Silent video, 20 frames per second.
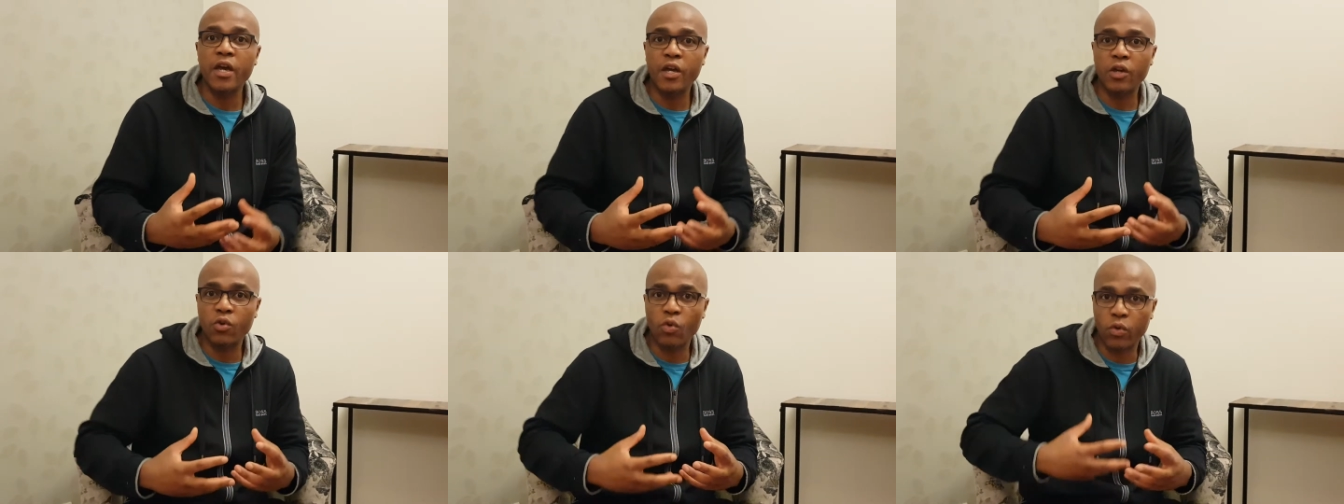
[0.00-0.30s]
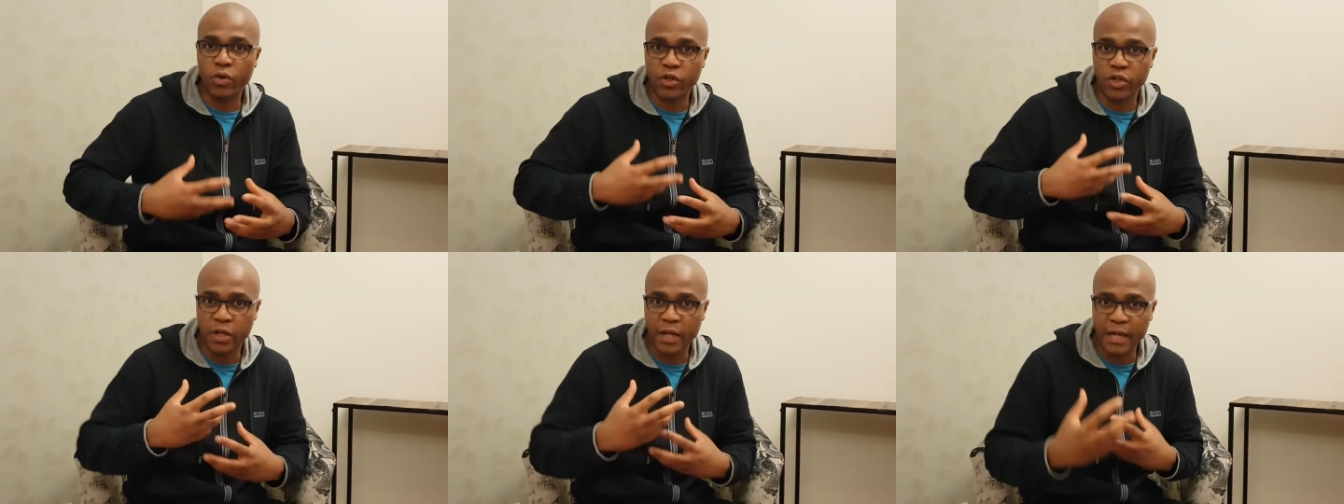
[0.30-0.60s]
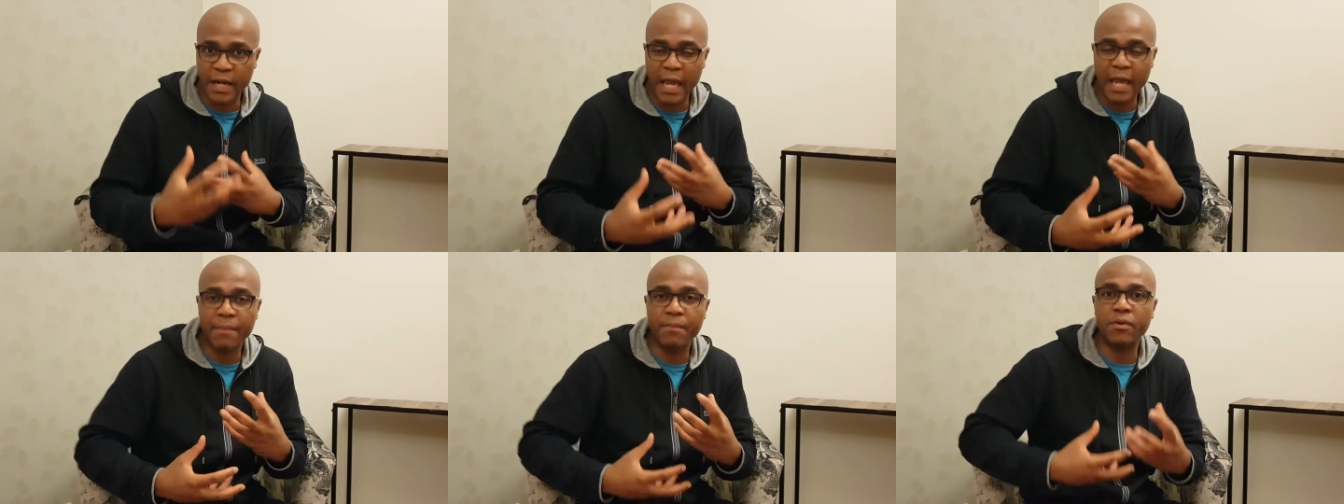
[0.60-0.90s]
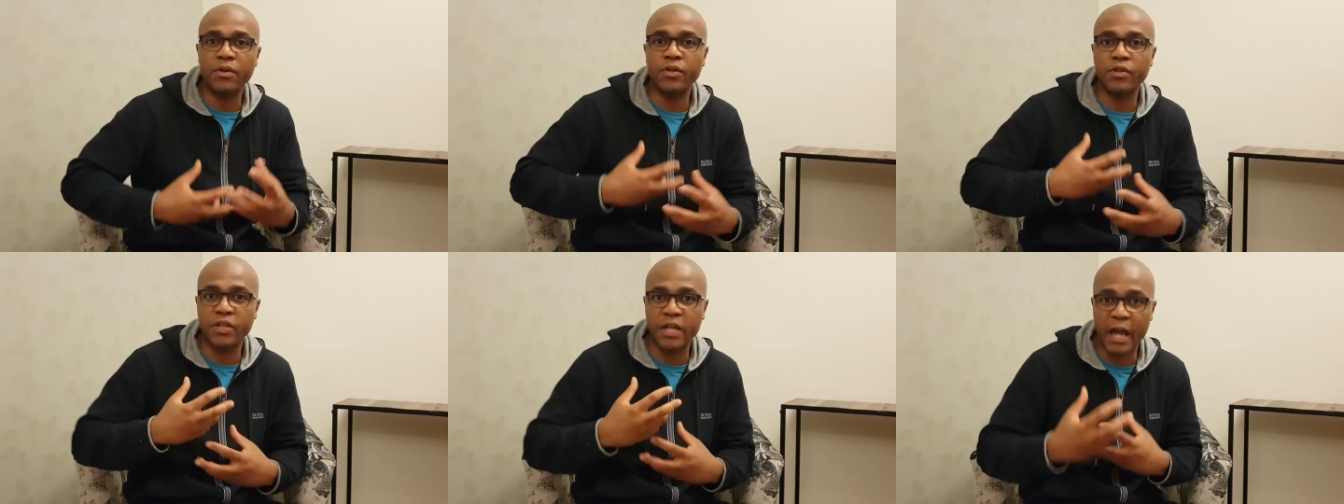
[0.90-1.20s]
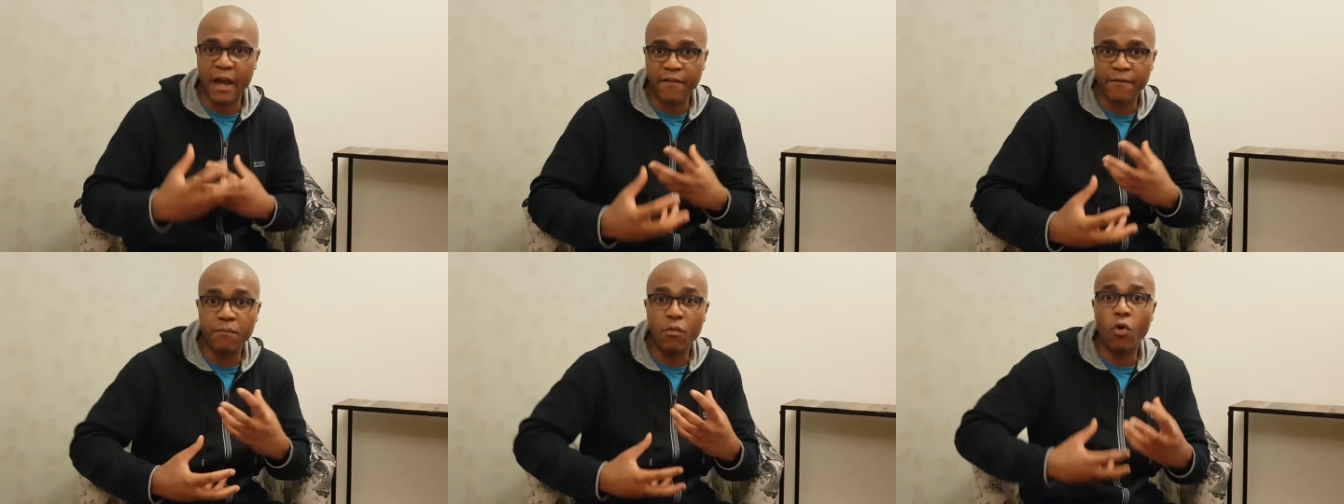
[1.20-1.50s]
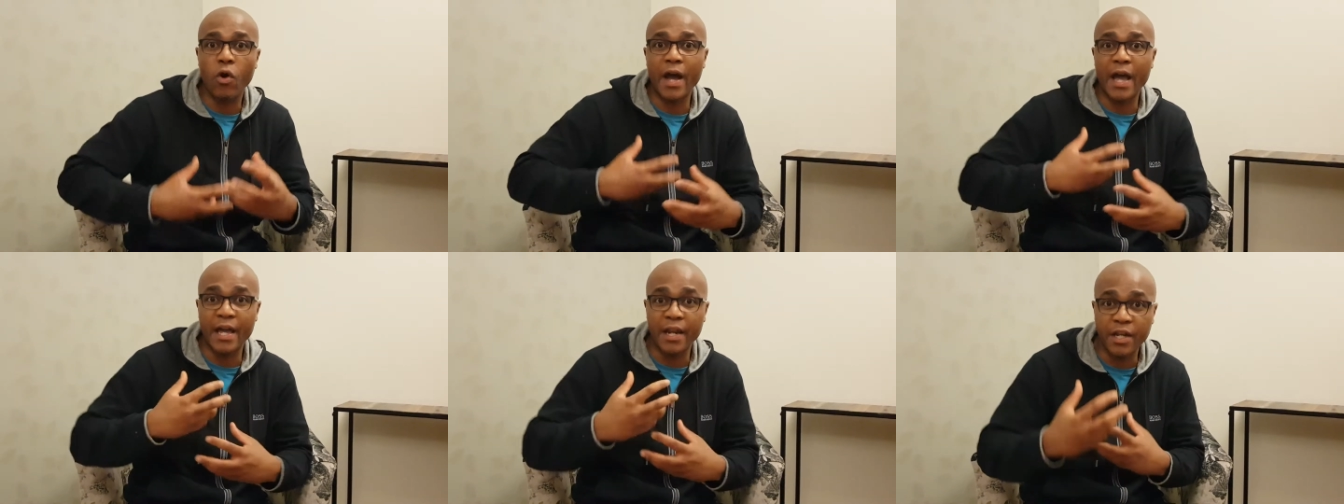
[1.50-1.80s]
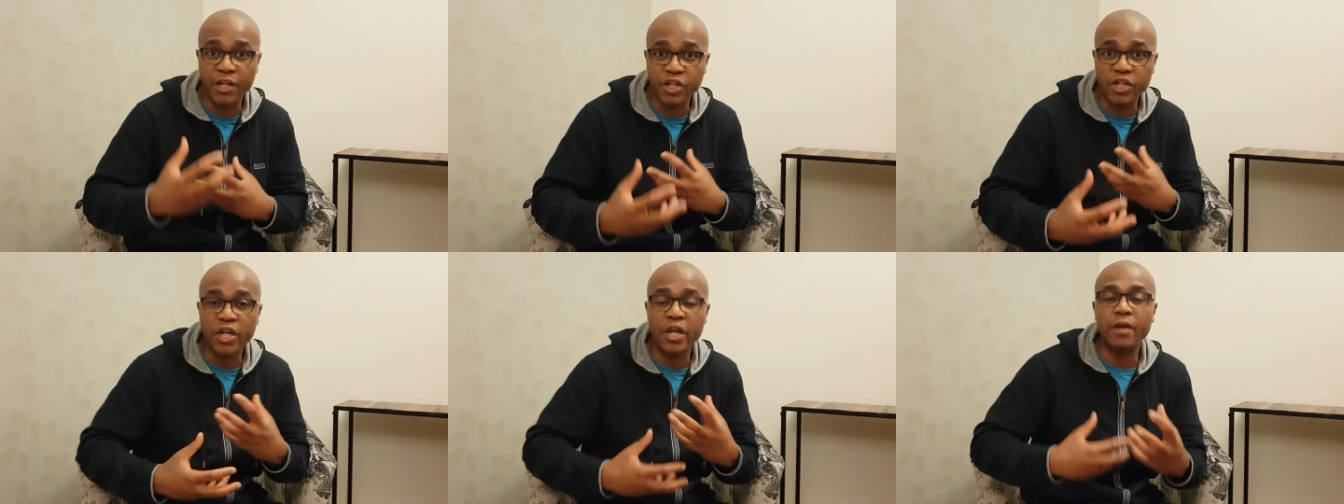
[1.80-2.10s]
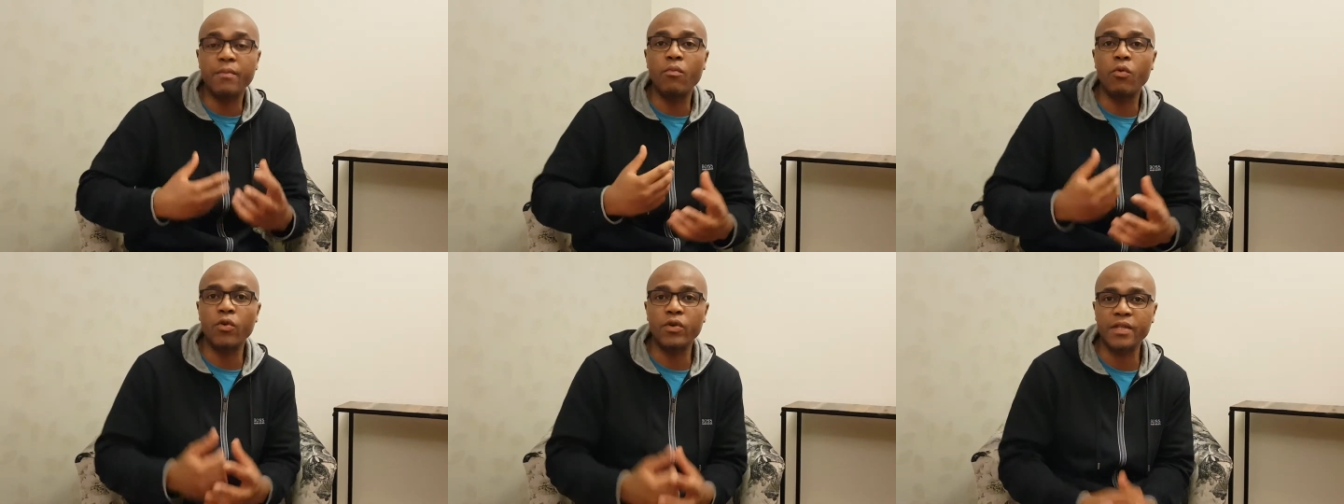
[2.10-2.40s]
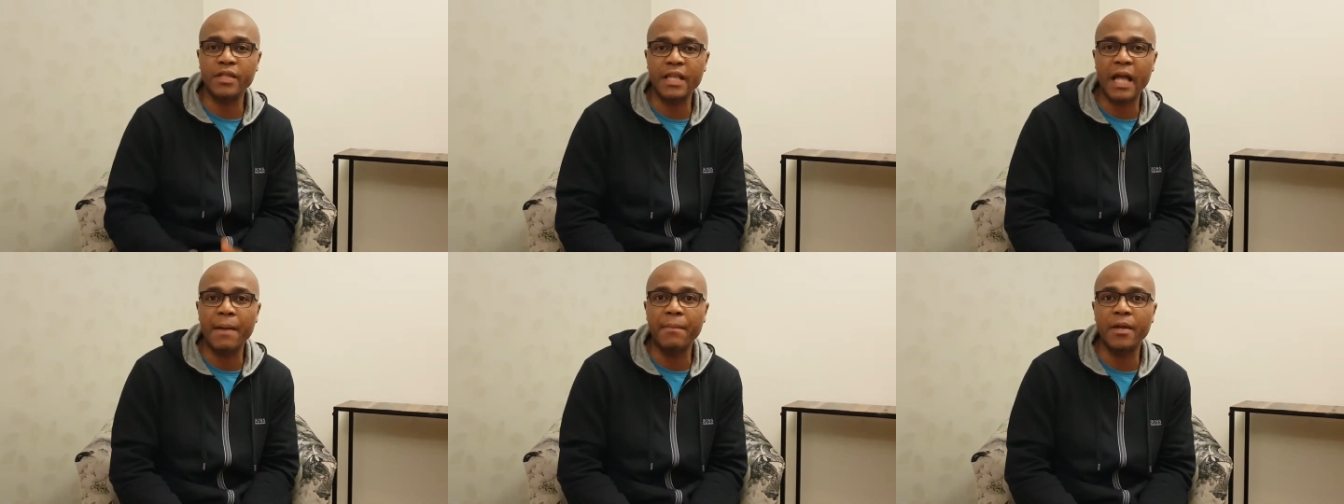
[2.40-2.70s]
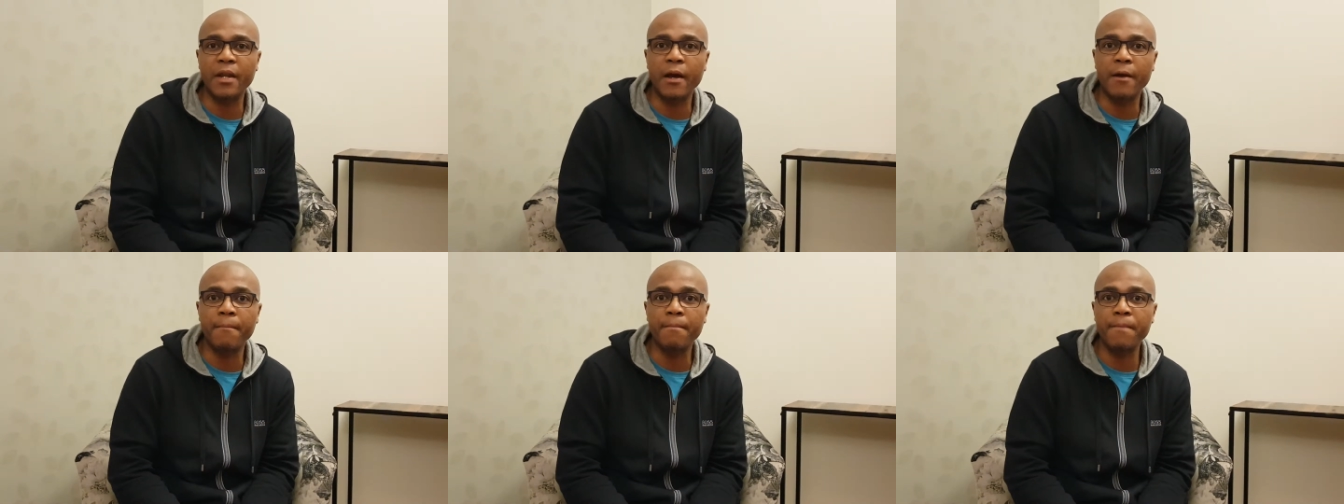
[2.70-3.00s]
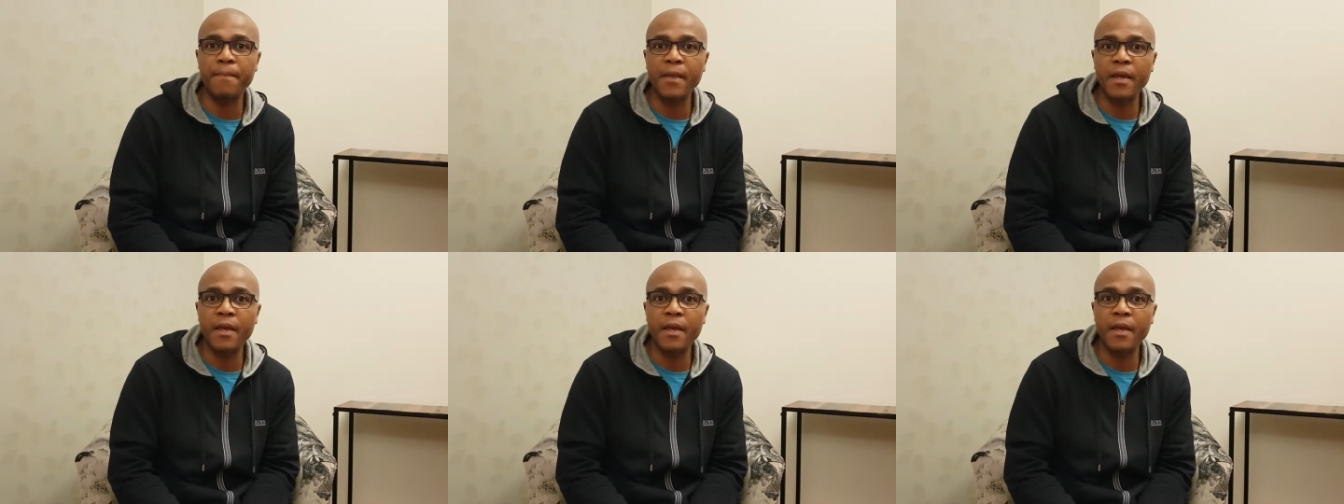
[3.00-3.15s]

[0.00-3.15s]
in order to enable you to have more energy and more stamina.